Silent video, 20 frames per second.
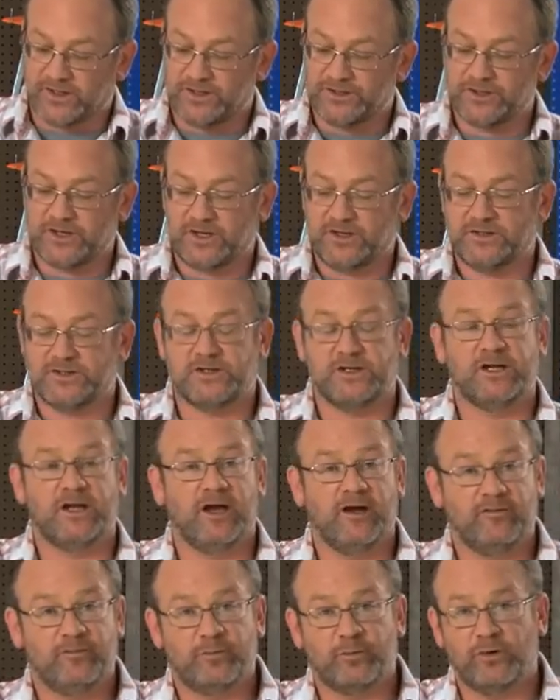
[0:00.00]
as you can see,
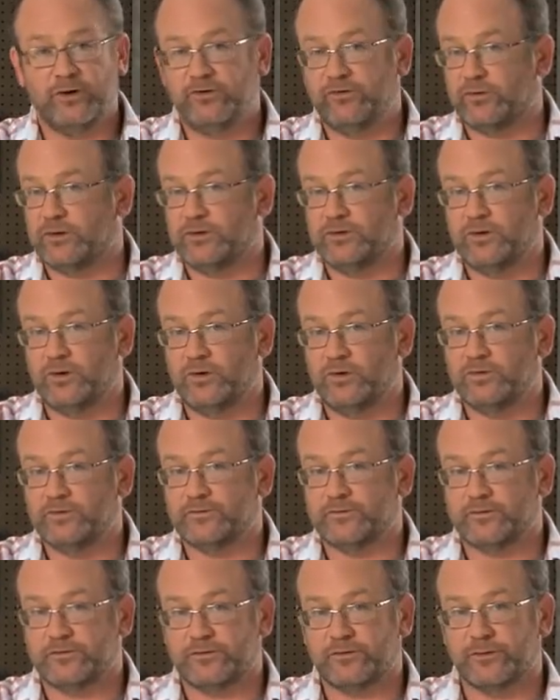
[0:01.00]
I've pre-drilled holes
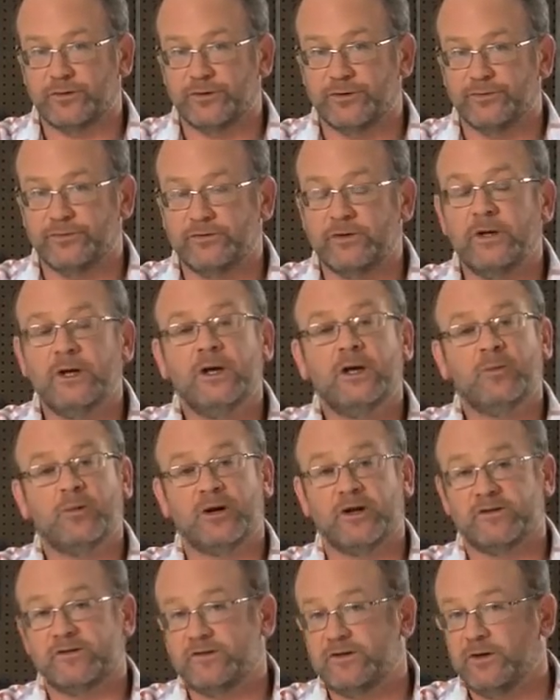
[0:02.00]
for screws, but
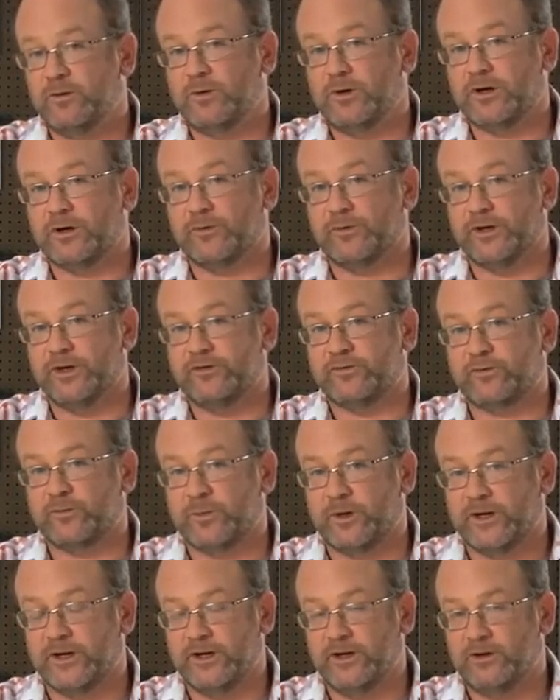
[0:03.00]
I still want to reach for
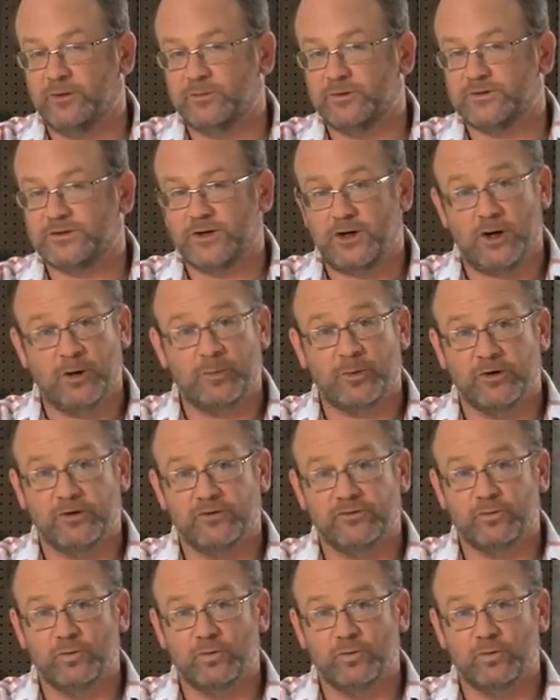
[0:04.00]
my Elmer's Carpenter's